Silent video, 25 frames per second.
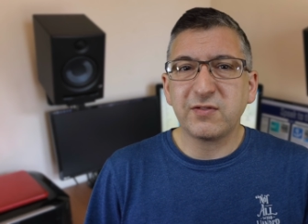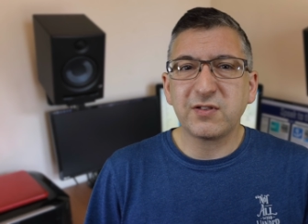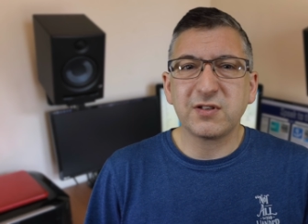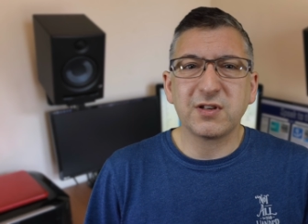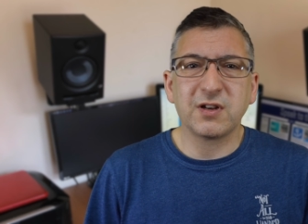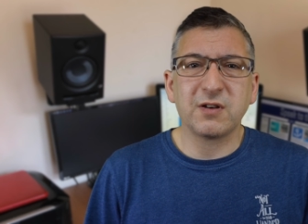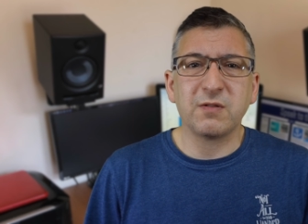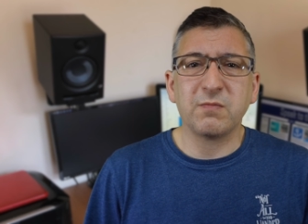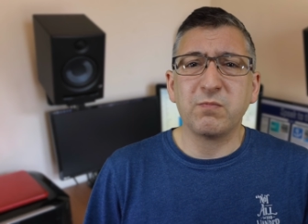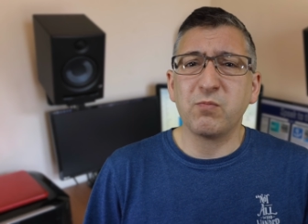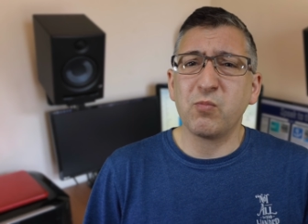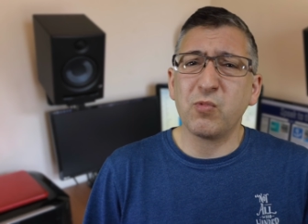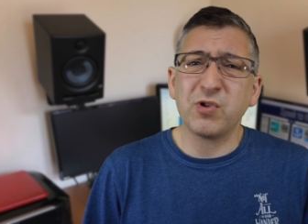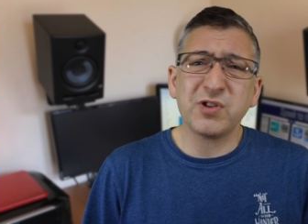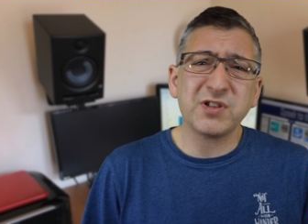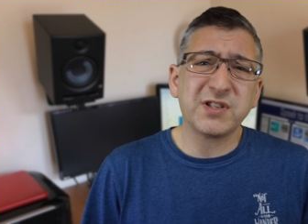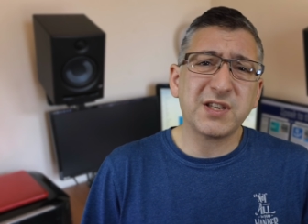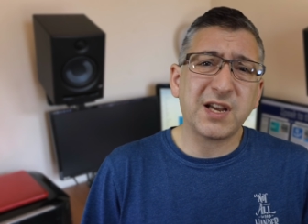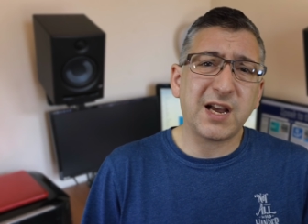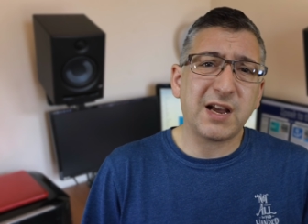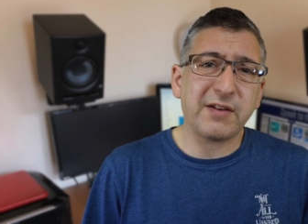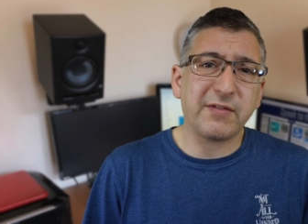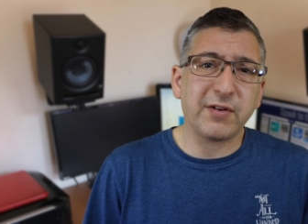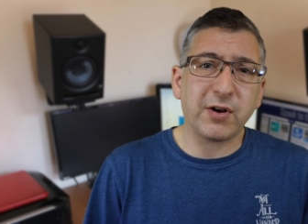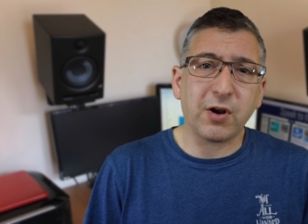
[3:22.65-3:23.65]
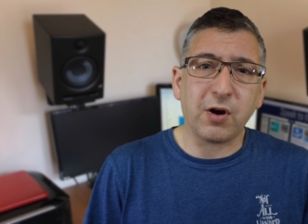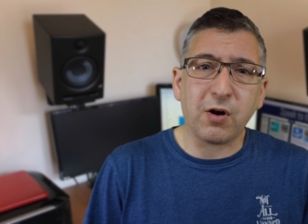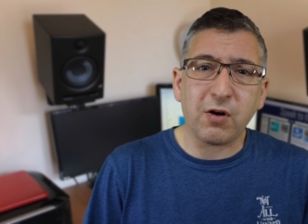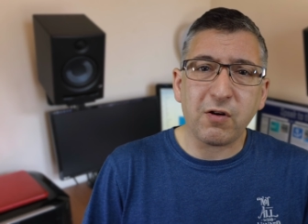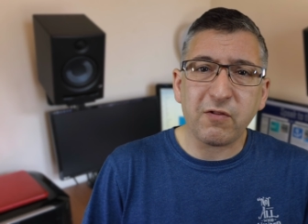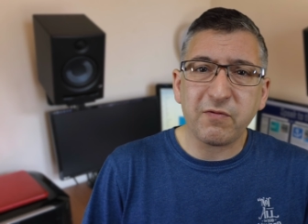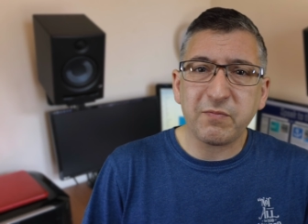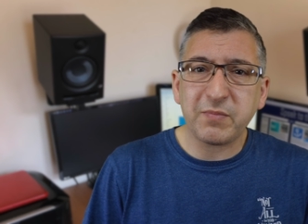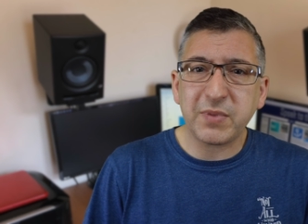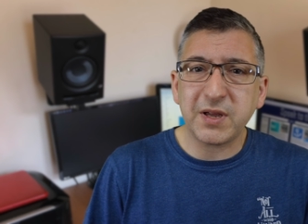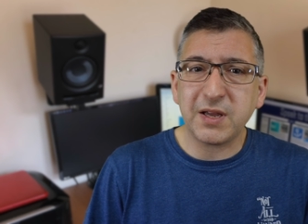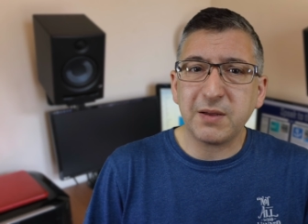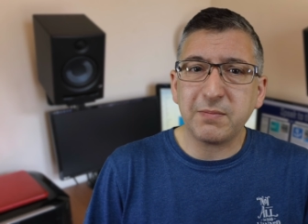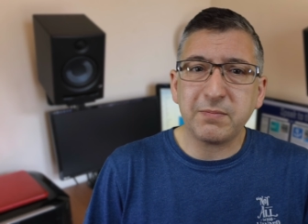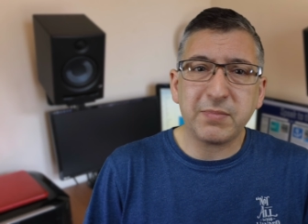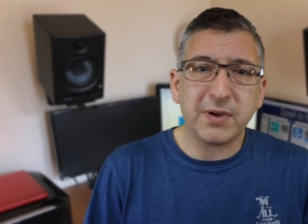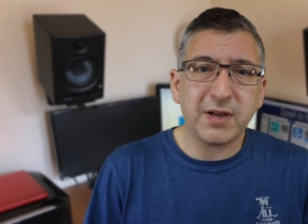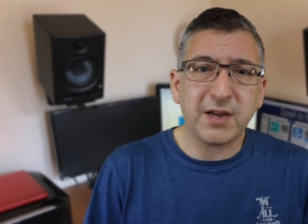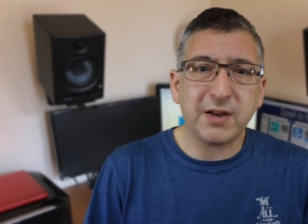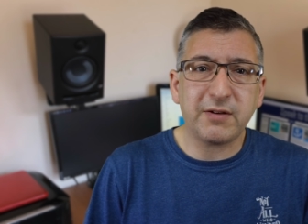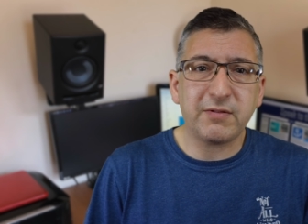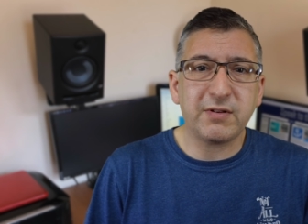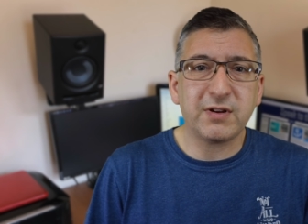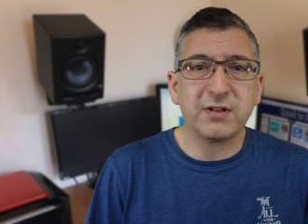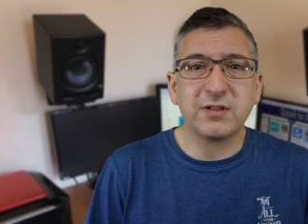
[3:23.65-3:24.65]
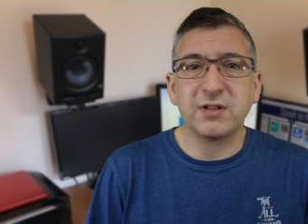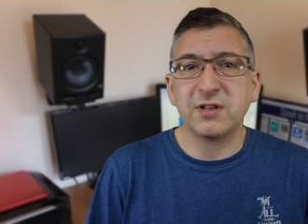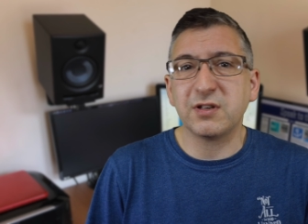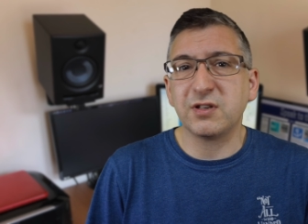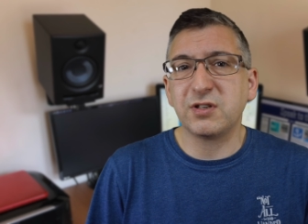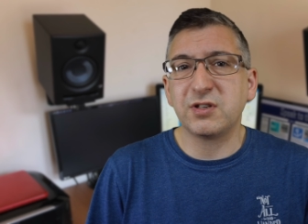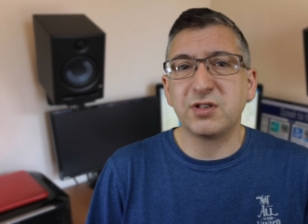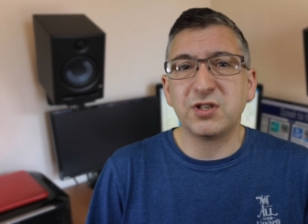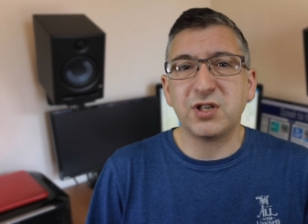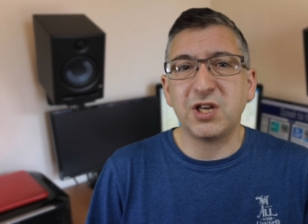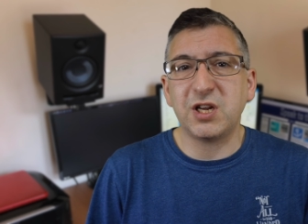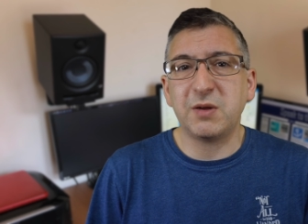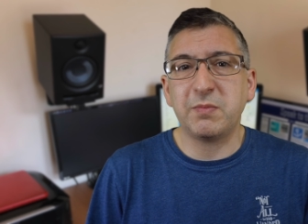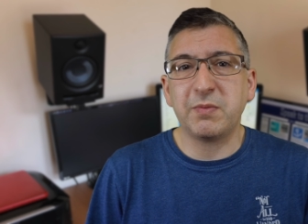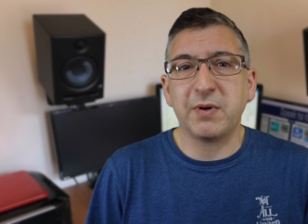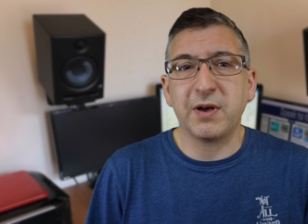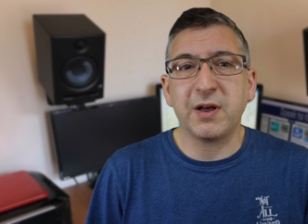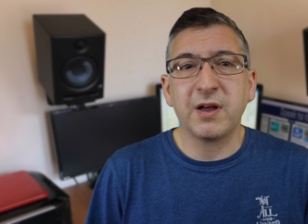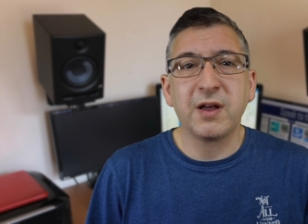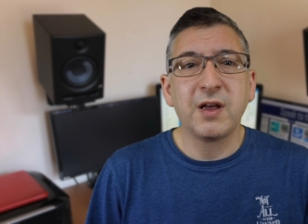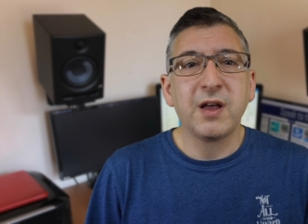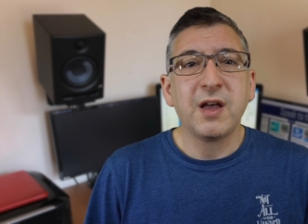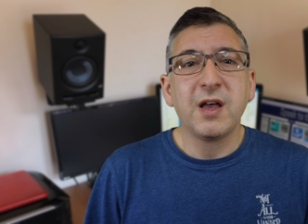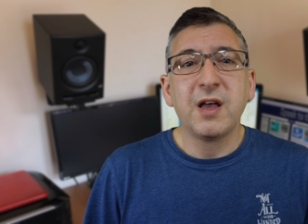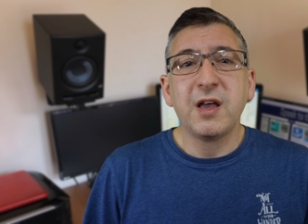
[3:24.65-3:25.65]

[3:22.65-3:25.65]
so ones that have an off-peak period that's cheaper.